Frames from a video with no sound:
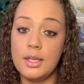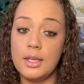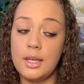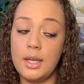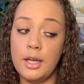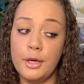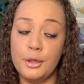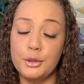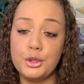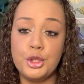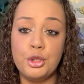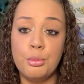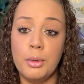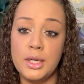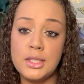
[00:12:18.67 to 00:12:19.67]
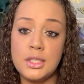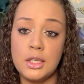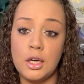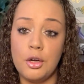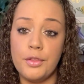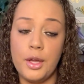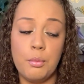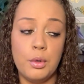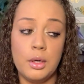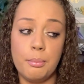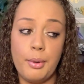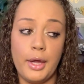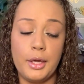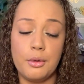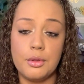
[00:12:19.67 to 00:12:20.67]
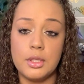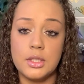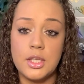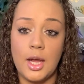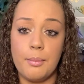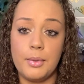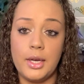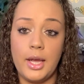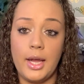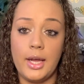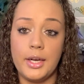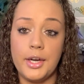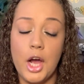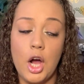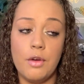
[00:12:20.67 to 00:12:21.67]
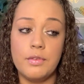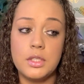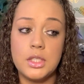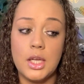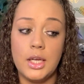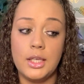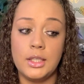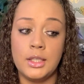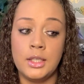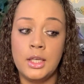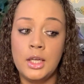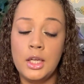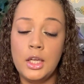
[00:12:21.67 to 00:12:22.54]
hell, 2 months ago, they wouldn't pay you the time of day, and now all of a sudden,